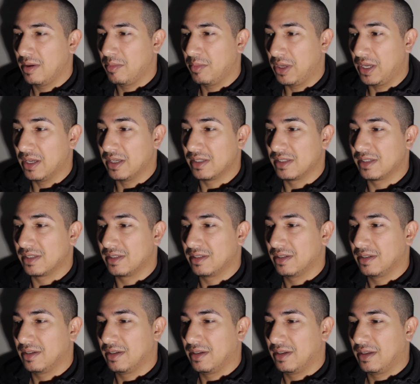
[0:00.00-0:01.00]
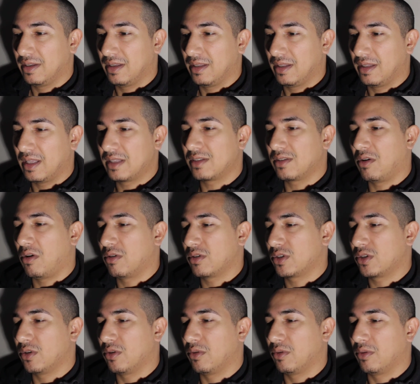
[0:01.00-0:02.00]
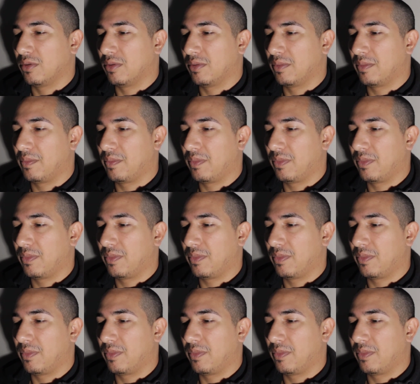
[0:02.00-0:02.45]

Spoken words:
Because that's also